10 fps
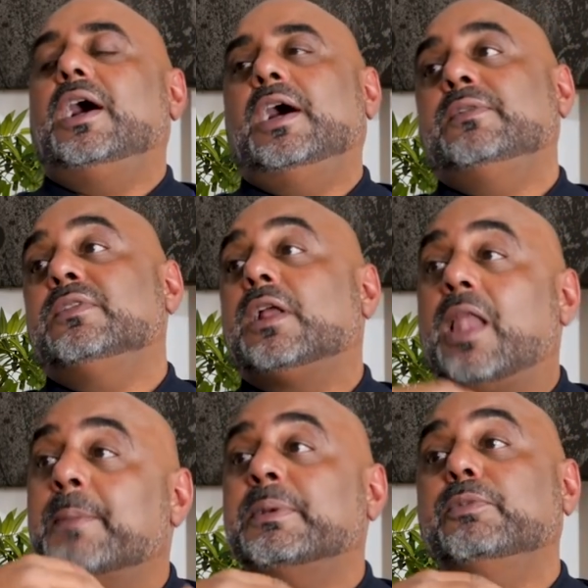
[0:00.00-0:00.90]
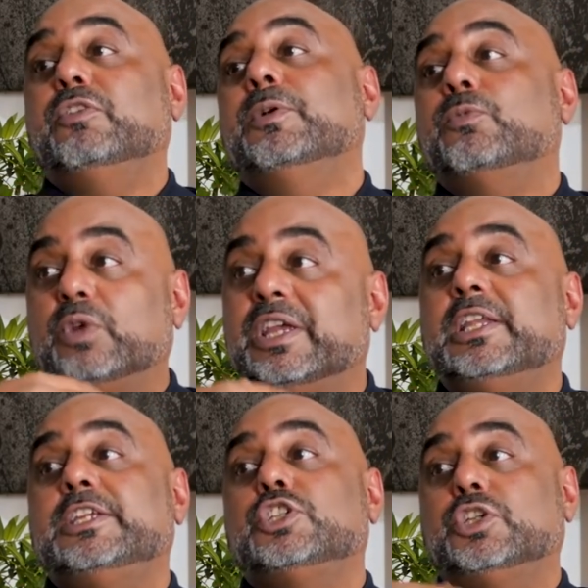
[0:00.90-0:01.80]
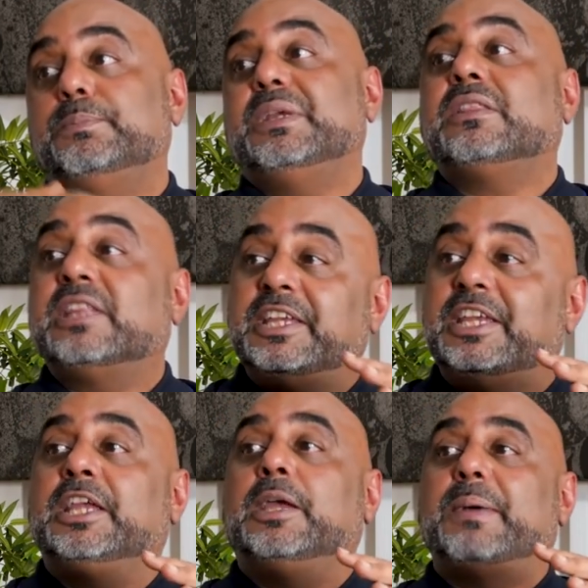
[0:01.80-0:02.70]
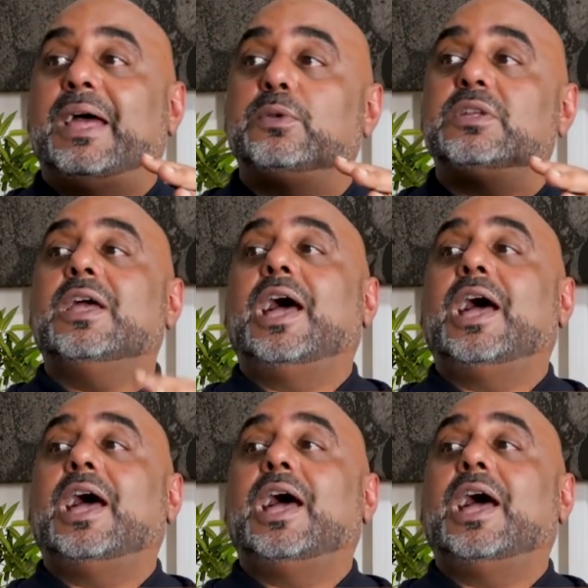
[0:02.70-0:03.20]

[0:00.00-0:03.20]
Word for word: And the climate movement really should be thinking about